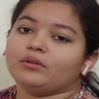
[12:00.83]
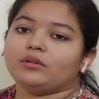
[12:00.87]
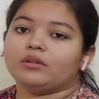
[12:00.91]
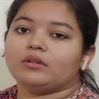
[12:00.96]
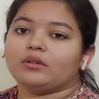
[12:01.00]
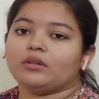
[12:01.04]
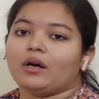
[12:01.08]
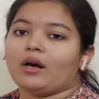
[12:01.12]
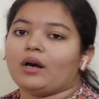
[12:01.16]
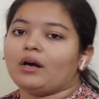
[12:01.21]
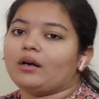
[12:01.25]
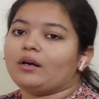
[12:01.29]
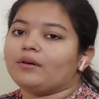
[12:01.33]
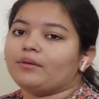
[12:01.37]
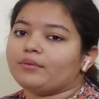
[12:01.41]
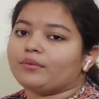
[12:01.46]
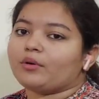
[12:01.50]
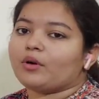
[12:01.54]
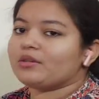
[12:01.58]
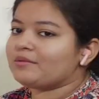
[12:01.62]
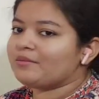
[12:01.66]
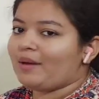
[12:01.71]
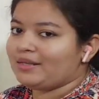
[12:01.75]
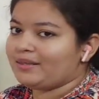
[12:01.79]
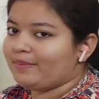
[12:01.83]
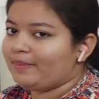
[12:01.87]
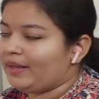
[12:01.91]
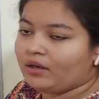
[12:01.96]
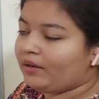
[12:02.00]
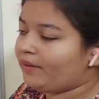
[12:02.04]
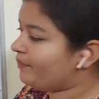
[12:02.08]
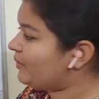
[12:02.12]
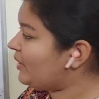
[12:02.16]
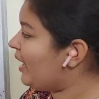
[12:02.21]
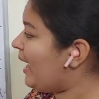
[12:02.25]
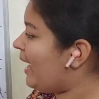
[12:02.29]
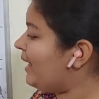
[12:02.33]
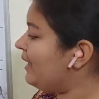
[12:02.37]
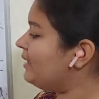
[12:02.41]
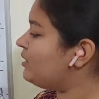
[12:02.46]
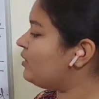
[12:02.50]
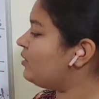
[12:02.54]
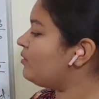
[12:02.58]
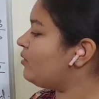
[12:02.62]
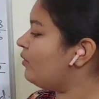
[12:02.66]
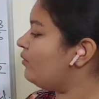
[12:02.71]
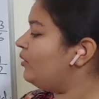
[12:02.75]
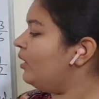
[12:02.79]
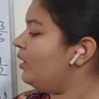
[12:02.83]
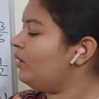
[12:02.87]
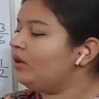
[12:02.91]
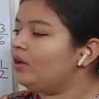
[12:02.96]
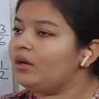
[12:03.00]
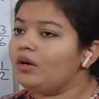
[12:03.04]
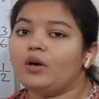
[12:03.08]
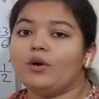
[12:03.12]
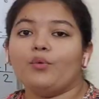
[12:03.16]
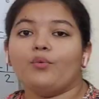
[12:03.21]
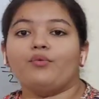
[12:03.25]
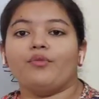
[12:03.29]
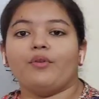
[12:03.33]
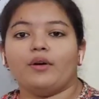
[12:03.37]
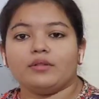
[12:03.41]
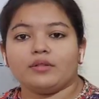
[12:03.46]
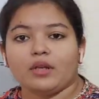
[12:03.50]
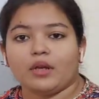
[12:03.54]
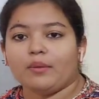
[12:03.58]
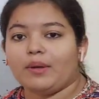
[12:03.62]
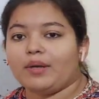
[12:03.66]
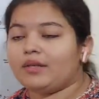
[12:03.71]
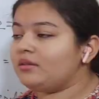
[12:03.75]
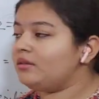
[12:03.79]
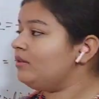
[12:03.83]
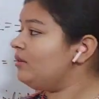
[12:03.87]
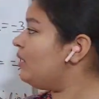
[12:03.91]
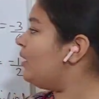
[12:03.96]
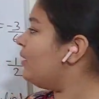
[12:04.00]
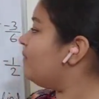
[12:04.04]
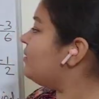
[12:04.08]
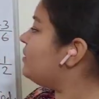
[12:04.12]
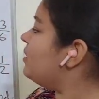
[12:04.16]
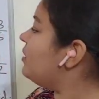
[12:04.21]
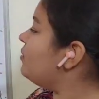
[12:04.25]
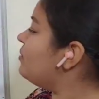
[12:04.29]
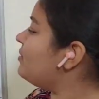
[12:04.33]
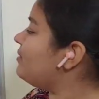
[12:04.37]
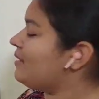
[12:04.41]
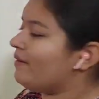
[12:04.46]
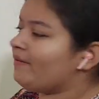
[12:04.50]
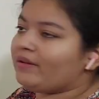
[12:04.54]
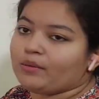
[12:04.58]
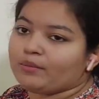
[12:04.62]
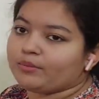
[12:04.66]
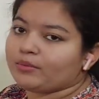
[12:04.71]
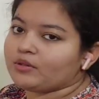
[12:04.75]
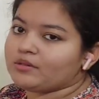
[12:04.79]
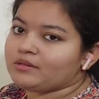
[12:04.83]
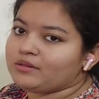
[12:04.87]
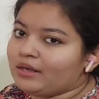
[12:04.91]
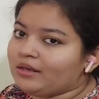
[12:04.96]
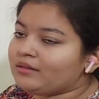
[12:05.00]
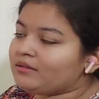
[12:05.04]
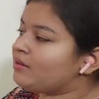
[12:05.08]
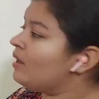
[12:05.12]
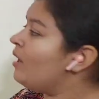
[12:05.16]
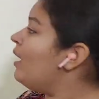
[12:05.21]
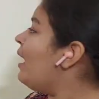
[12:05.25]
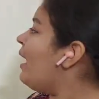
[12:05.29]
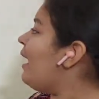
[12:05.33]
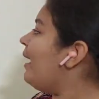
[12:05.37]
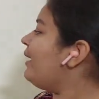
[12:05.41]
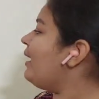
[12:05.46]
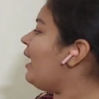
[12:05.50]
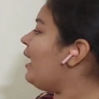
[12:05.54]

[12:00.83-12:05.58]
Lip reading: So it of the first equation gives you 7 upon 6, and RHS also